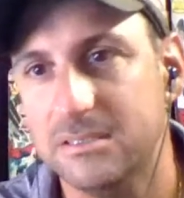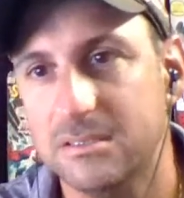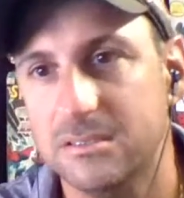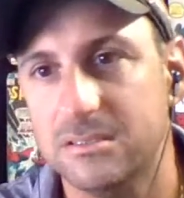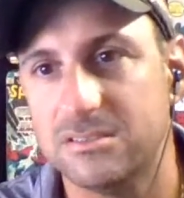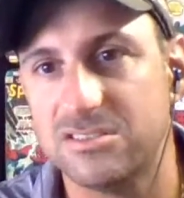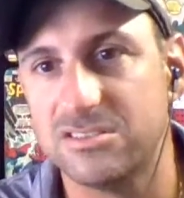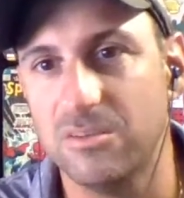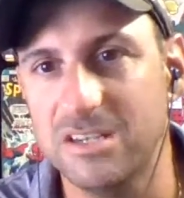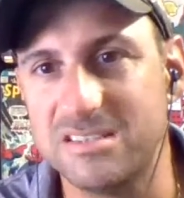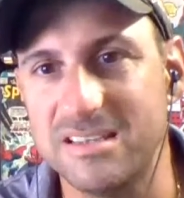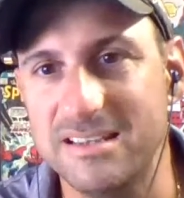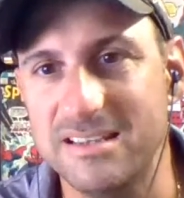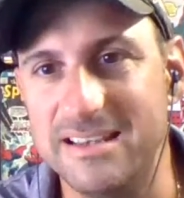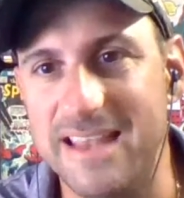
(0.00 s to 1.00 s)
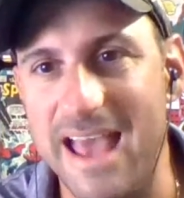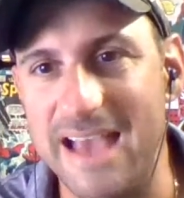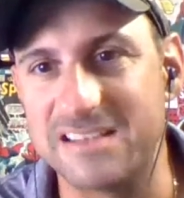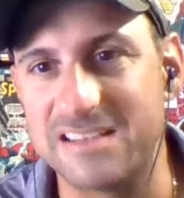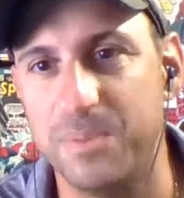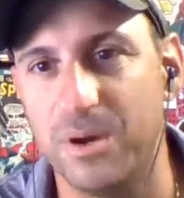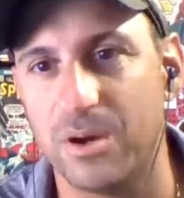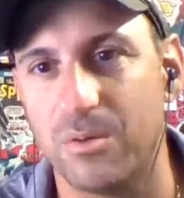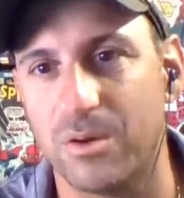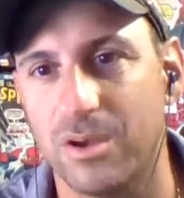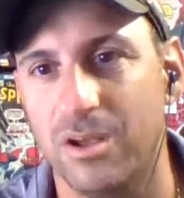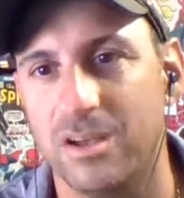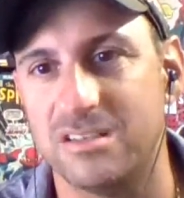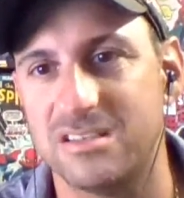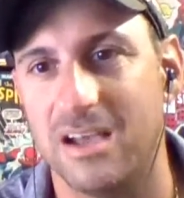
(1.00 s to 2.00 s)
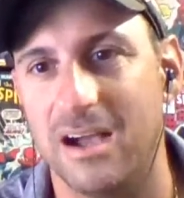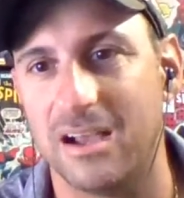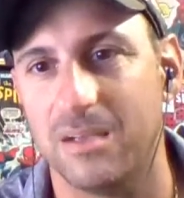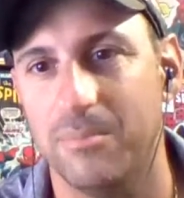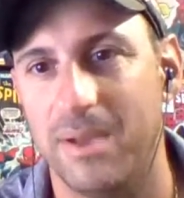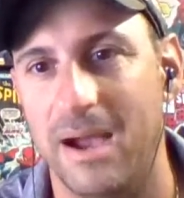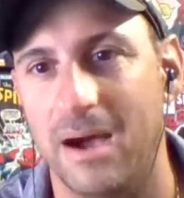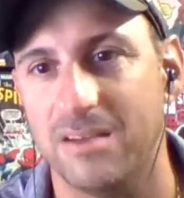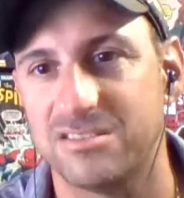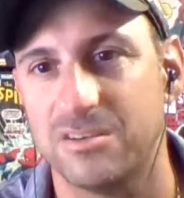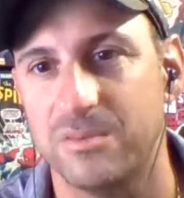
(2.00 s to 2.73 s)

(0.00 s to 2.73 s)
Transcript: So what's the next book we're going to talk about?